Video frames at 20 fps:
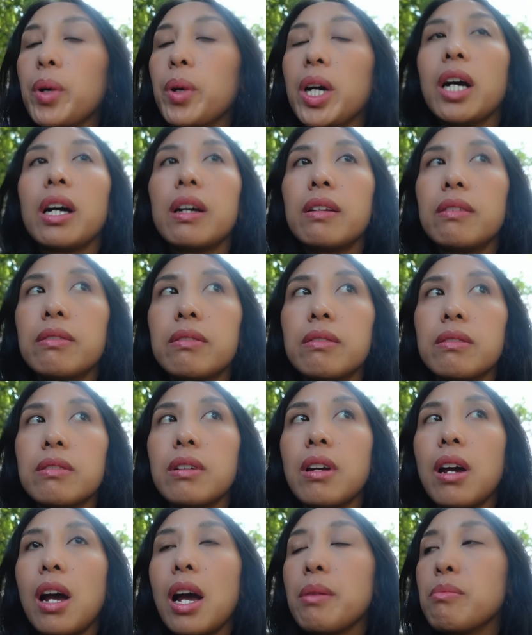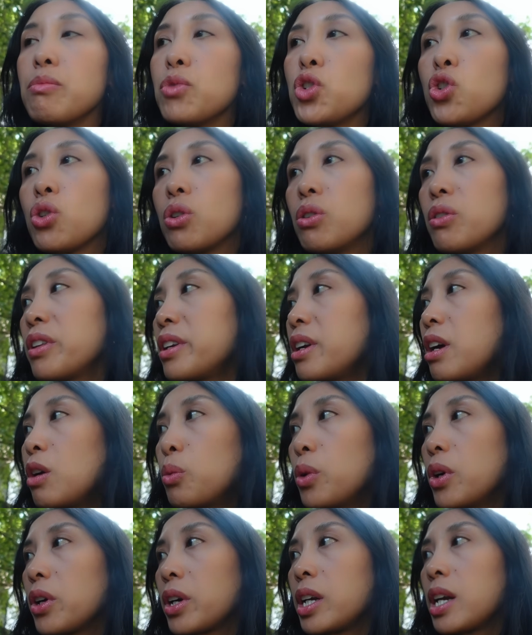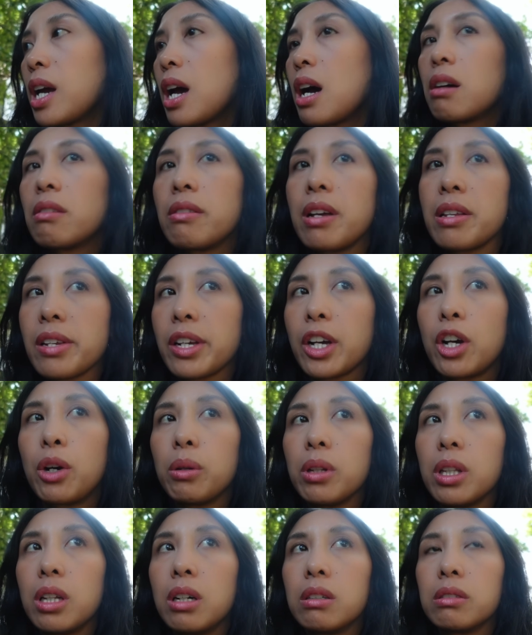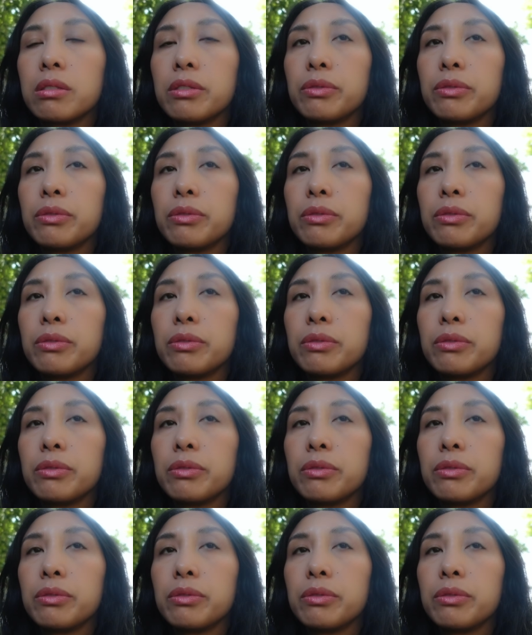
but I'm sure that I'll work it out as I go along.